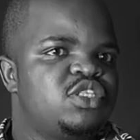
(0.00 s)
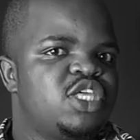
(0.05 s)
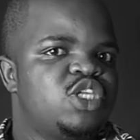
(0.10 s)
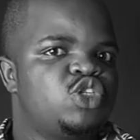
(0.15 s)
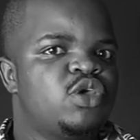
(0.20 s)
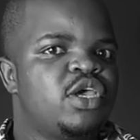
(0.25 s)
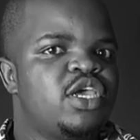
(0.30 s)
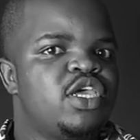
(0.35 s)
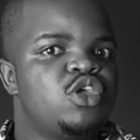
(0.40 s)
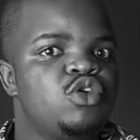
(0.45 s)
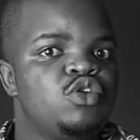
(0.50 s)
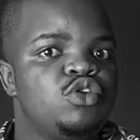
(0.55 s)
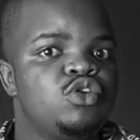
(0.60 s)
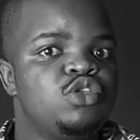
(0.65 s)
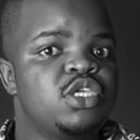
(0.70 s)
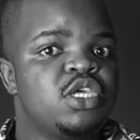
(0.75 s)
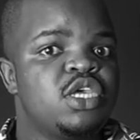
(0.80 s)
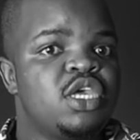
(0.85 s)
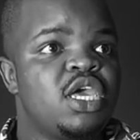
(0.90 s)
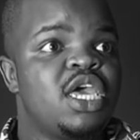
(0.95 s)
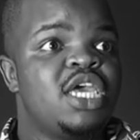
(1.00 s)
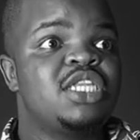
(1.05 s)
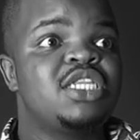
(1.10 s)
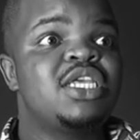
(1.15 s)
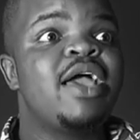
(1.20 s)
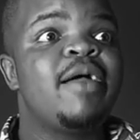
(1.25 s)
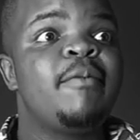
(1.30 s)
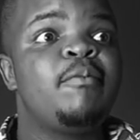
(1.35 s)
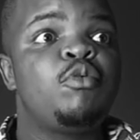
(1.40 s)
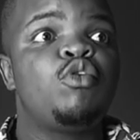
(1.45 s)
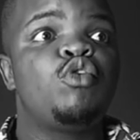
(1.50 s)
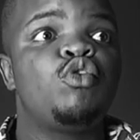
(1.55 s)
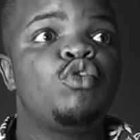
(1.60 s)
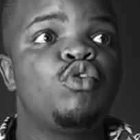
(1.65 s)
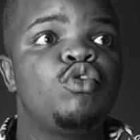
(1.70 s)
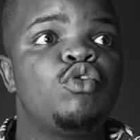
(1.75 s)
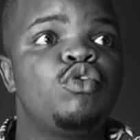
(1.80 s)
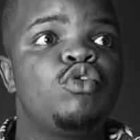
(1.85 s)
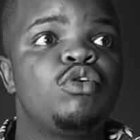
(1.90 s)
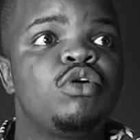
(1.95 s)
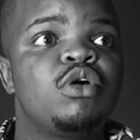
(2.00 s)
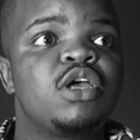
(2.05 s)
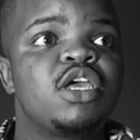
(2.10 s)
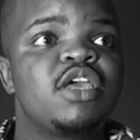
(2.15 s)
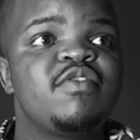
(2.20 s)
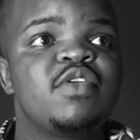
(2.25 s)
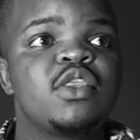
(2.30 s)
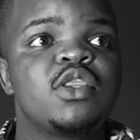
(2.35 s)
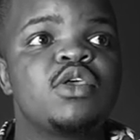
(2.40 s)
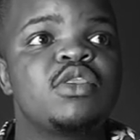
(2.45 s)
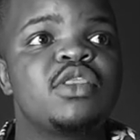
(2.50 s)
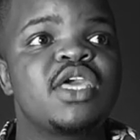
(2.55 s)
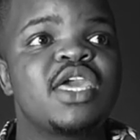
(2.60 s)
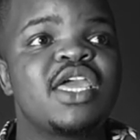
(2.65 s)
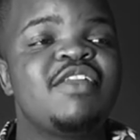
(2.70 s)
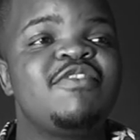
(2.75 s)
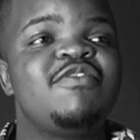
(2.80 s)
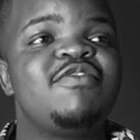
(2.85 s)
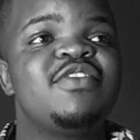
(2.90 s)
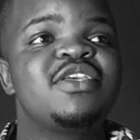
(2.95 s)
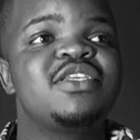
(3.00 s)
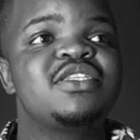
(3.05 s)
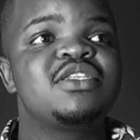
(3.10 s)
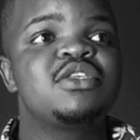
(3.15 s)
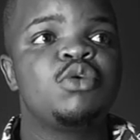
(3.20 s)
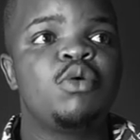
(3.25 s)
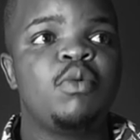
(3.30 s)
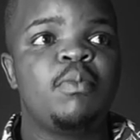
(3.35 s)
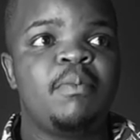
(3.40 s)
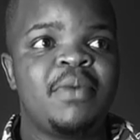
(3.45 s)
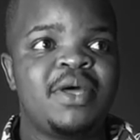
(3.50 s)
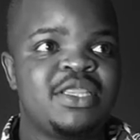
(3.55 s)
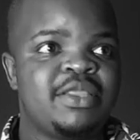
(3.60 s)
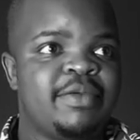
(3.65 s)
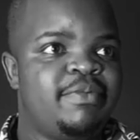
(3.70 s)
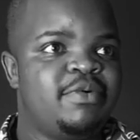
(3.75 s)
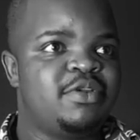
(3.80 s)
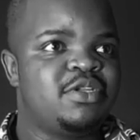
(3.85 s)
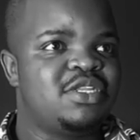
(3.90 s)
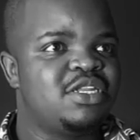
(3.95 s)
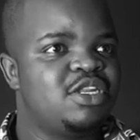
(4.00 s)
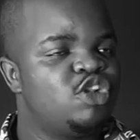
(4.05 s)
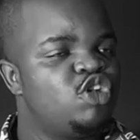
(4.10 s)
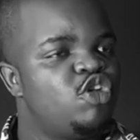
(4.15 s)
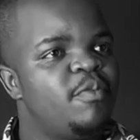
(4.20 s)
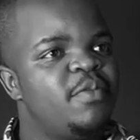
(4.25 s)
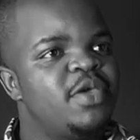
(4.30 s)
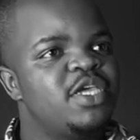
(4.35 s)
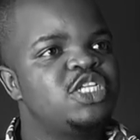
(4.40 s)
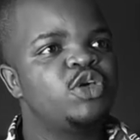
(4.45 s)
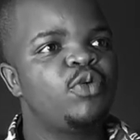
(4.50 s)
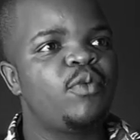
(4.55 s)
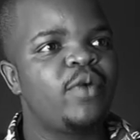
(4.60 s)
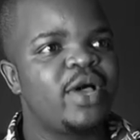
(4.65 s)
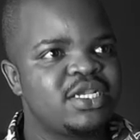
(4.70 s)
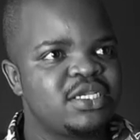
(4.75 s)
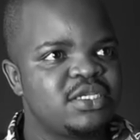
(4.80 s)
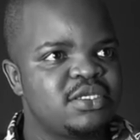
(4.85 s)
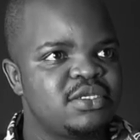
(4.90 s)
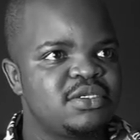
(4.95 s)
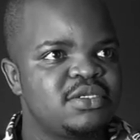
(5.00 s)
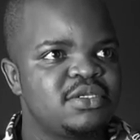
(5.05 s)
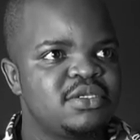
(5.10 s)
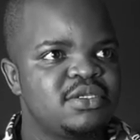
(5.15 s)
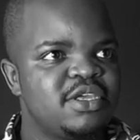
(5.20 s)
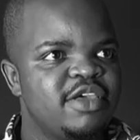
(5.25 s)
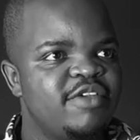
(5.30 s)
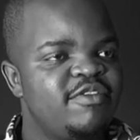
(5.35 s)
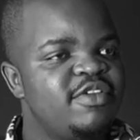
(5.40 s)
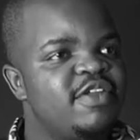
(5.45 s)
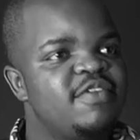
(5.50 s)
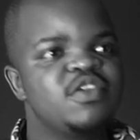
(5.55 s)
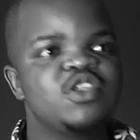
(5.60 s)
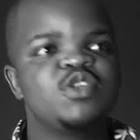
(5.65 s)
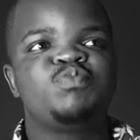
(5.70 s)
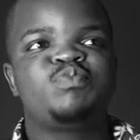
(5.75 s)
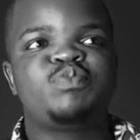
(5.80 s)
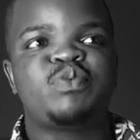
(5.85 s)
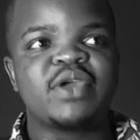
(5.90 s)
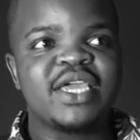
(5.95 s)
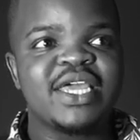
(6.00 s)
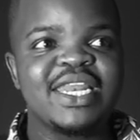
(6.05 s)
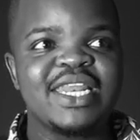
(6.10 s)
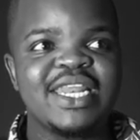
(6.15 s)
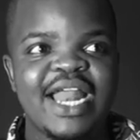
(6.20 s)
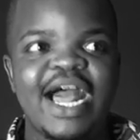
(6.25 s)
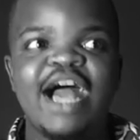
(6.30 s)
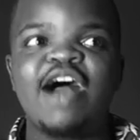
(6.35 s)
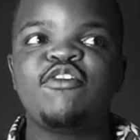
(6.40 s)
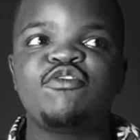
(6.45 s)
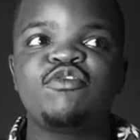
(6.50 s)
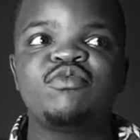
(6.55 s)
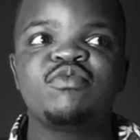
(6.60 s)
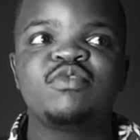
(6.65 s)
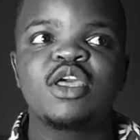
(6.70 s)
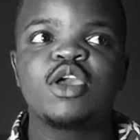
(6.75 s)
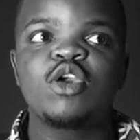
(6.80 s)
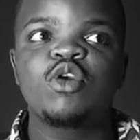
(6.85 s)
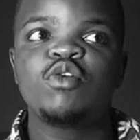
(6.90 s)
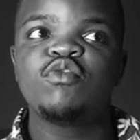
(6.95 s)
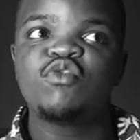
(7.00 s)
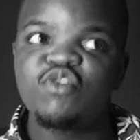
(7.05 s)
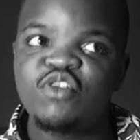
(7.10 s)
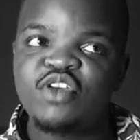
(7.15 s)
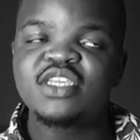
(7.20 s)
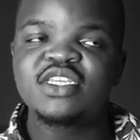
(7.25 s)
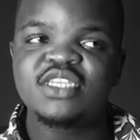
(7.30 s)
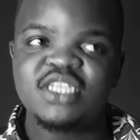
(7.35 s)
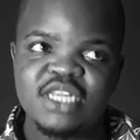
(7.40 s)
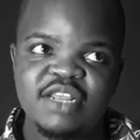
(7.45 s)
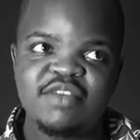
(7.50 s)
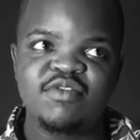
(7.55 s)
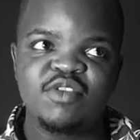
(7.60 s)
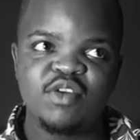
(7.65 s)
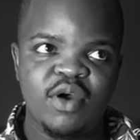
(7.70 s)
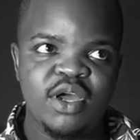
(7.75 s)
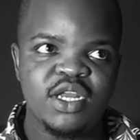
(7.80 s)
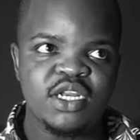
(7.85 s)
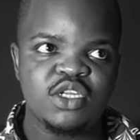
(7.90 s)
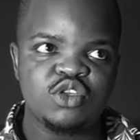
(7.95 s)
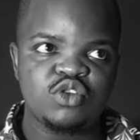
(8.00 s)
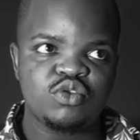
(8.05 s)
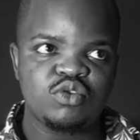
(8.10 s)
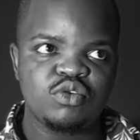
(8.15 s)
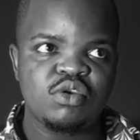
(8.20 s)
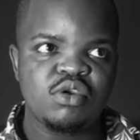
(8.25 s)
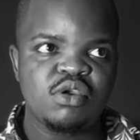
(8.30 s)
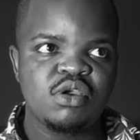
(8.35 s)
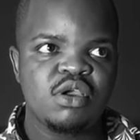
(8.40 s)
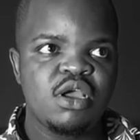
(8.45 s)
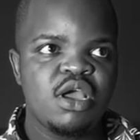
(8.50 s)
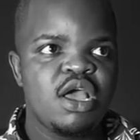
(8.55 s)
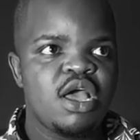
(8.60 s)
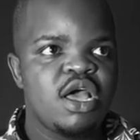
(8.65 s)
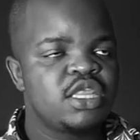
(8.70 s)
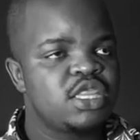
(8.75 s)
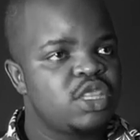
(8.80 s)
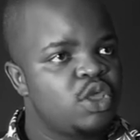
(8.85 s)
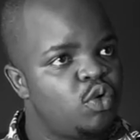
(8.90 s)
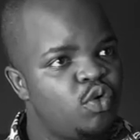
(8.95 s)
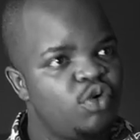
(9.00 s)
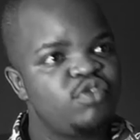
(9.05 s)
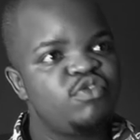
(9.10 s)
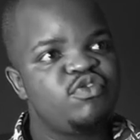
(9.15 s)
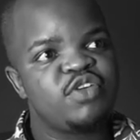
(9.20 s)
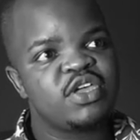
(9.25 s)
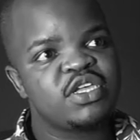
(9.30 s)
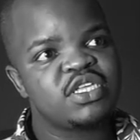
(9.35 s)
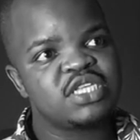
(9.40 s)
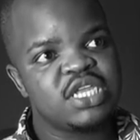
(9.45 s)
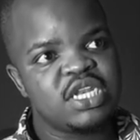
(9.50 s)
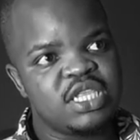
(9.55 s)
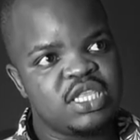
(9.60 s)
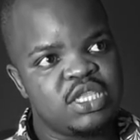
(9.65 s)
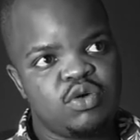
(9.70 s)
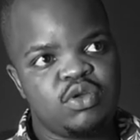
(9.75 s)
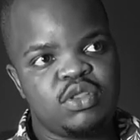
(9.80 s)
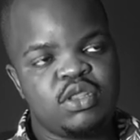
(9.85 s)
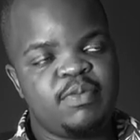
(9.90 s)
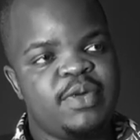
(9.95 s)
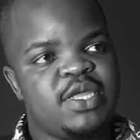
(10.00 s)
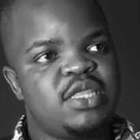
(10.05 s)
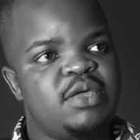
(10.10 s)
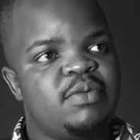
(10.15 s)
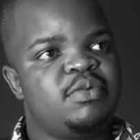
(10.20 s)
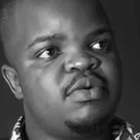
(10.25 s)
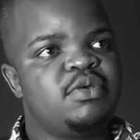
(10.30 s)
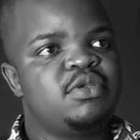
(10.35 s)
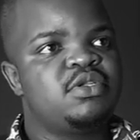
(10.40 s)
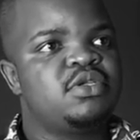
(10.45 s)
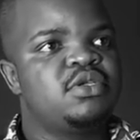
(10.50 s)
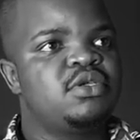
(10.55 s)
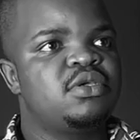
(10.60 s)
That's why you see at Apple, even though they can fix your motherboard, no matter what, even if it's broken enough, they could fix it if they wanted to. Yeah. They won't fix anything on the motherboard.